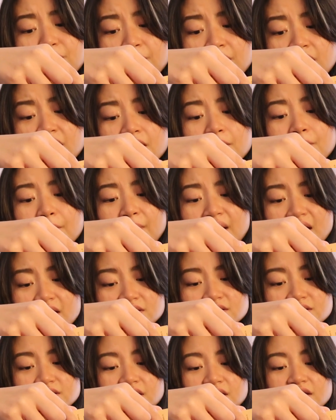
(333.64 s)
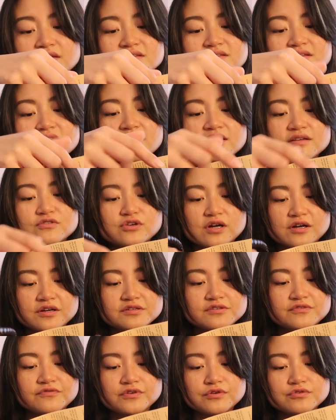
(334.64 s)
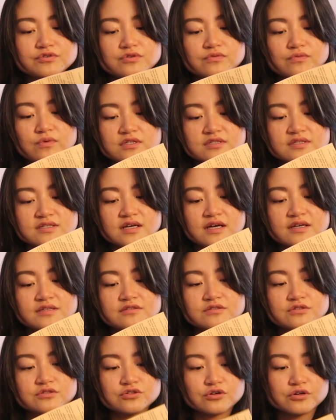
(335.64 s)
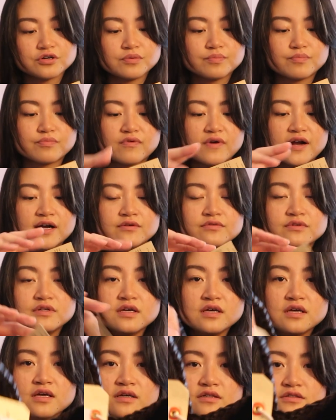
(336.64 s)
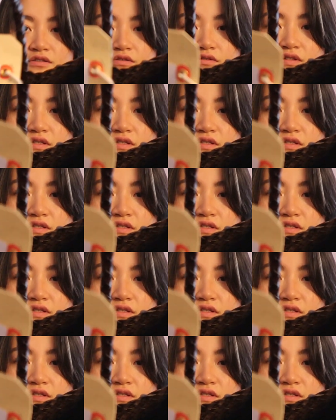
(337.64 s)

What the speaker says: big basket, Dragon Diffusion, one size, dark brown. So